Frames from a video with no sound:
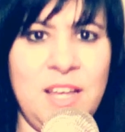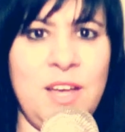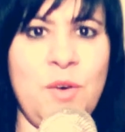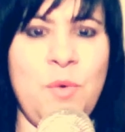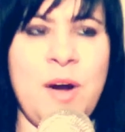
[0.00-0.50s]

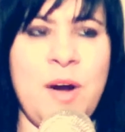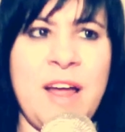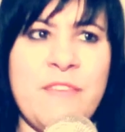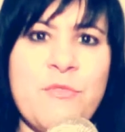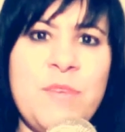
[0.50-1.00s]
where I
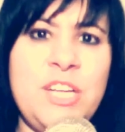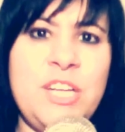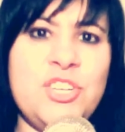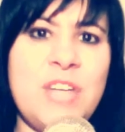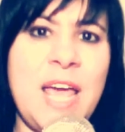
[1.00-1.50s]
have
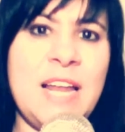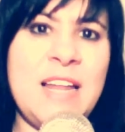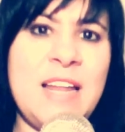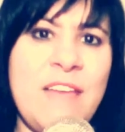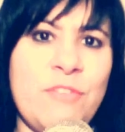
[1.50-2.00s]
reached a
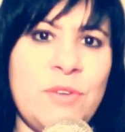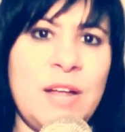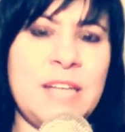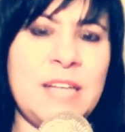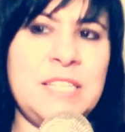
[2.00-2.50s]

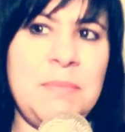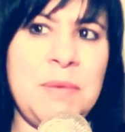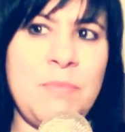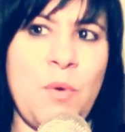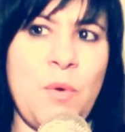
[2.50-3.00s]
level, a
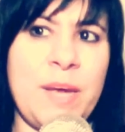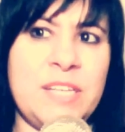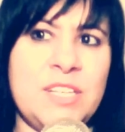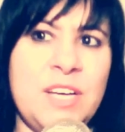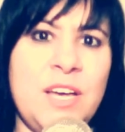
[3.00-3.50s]
tipping
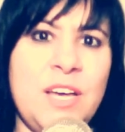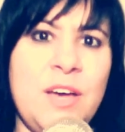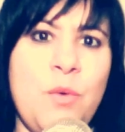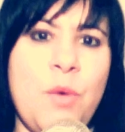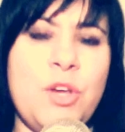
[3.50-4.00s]
point,
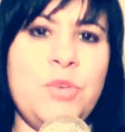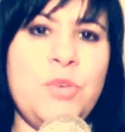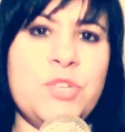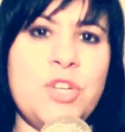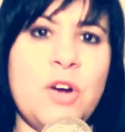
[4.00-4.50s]
where you
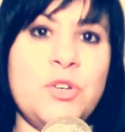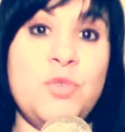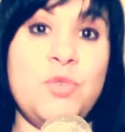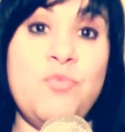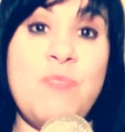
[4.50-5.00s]
start
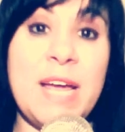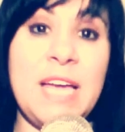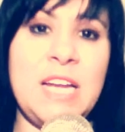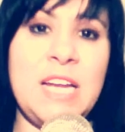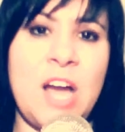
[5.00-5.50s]
to
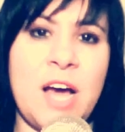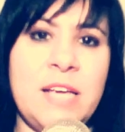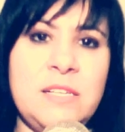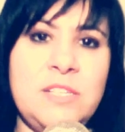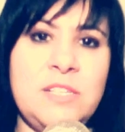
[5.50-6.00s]

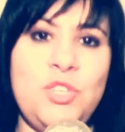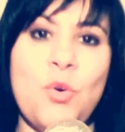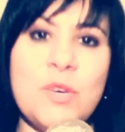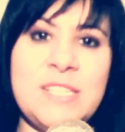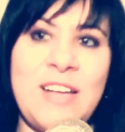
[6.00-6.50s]
recognize
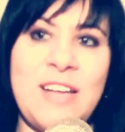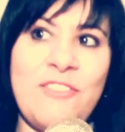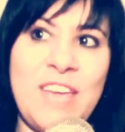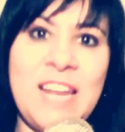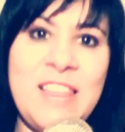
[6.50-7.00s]

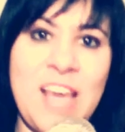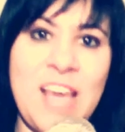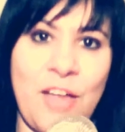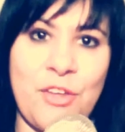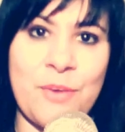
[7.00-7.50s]
yourself in the
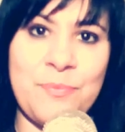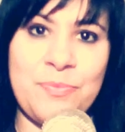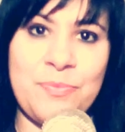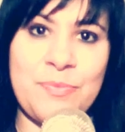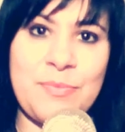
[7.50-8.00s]
other.
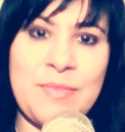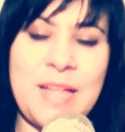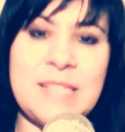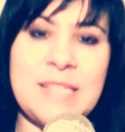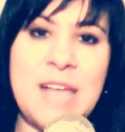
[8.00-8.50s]

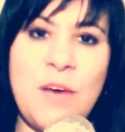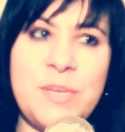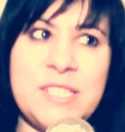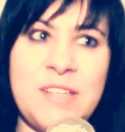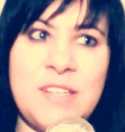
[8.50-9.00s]
That's how
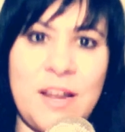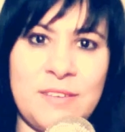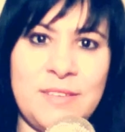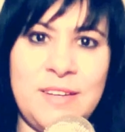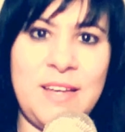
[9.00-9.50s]
it's
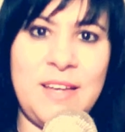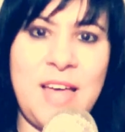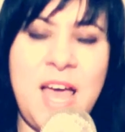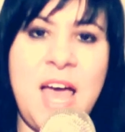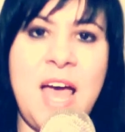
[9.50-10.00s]
done.
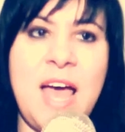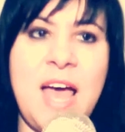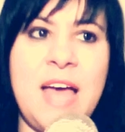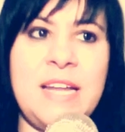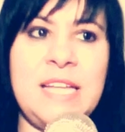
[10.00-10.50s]

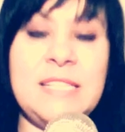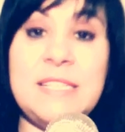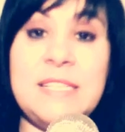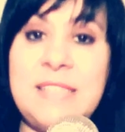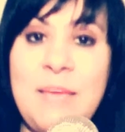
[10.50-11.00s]
And it's
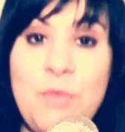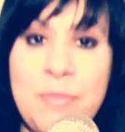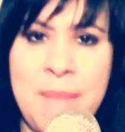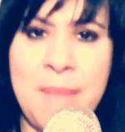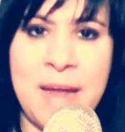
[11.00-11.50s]
the same
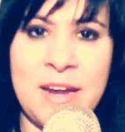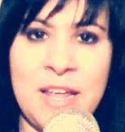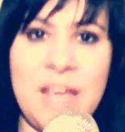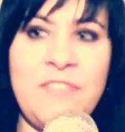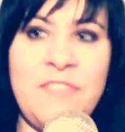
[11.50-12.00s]
with men.
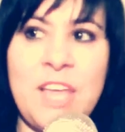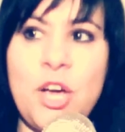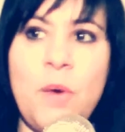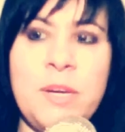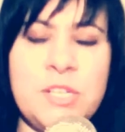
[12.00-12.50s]
If they
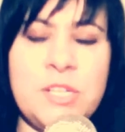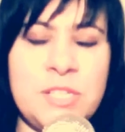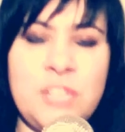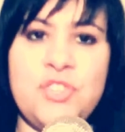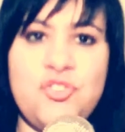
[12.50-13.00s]
go into
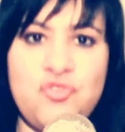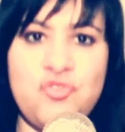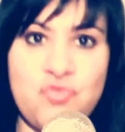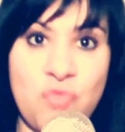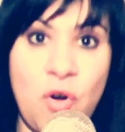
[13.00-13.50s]
such a
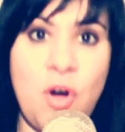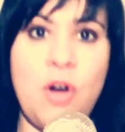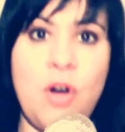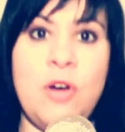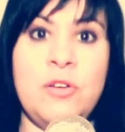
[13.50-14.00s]
strong,